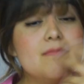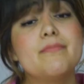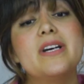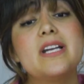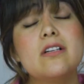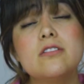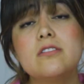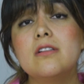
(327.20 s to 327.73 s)

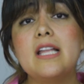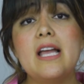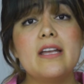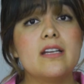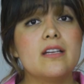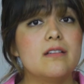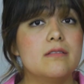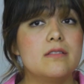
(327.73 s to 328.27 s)
but also
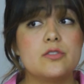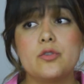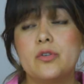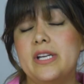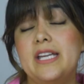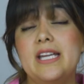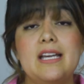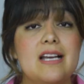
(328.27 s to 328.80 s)
like
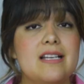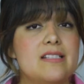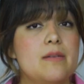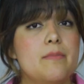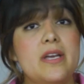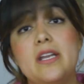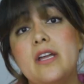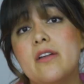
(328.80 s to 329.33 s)
Turkey, as
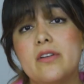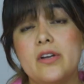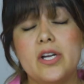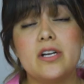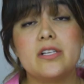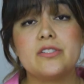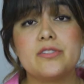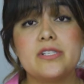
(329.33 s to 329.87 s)
in many other
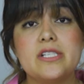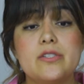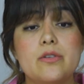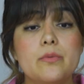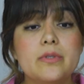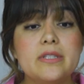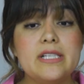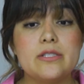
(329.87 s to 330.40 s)
countries,
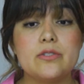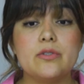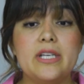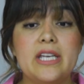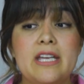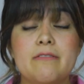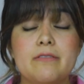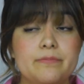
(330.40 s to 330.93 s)
you will need to
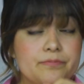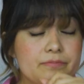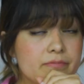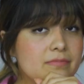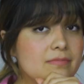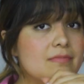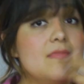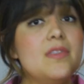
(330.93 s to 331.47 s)
give
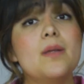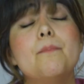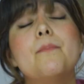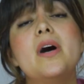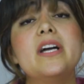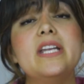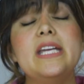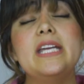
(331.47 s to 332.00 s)

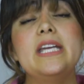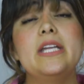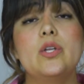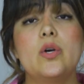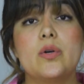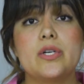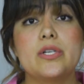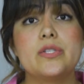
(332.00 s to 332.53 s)
money
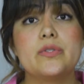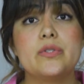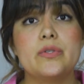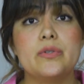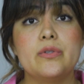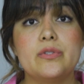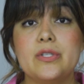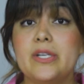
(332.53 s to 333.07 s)
in order
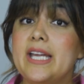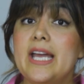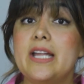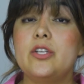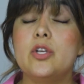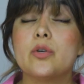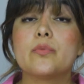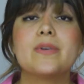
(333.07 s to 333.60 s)
to, to
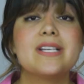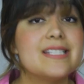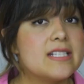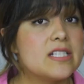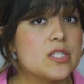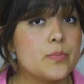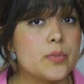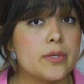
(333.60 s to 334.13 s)
get your
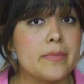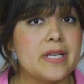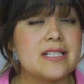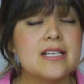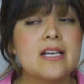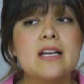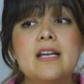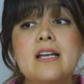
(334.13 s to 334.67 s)
residence
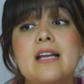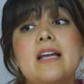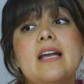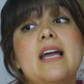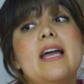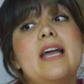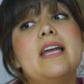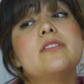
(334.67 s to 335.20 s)
permit
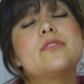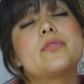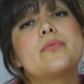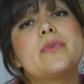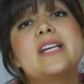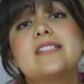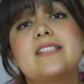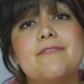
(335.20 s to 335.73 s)
and to
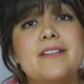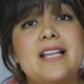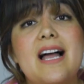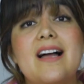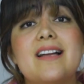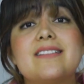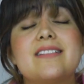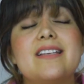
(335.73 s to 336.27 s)
rent a
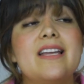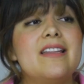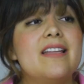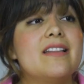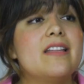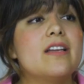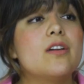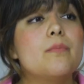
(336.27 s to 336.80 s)
flat, and
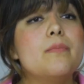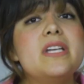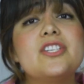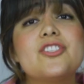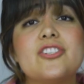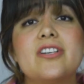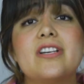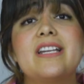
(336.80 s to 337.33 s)
then the
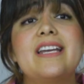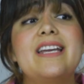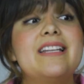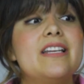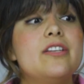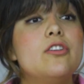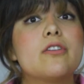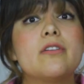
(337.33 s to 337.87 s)
commission,
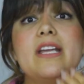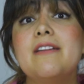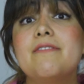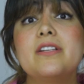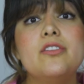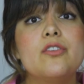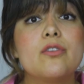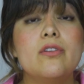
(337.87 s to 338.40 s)
and then your
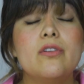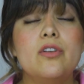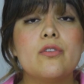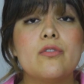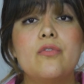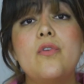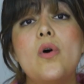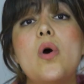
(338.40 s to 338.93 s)
even your,
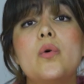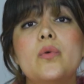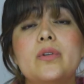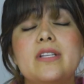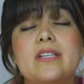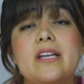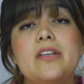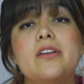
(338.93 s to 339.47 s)
your
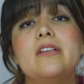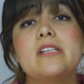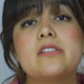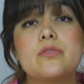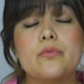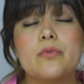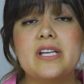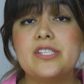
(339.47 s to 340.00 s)
phone that you need
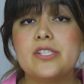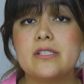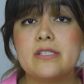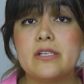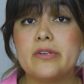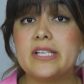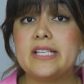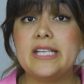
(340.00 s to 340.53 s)
to
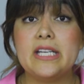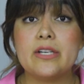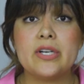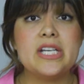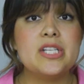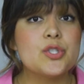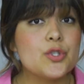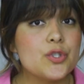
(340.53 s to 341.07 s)
register it here
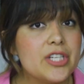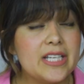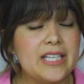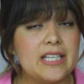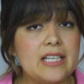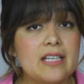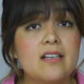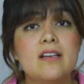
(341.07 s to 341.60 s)
in
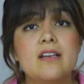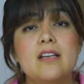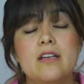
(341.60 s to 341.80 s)
Turkey.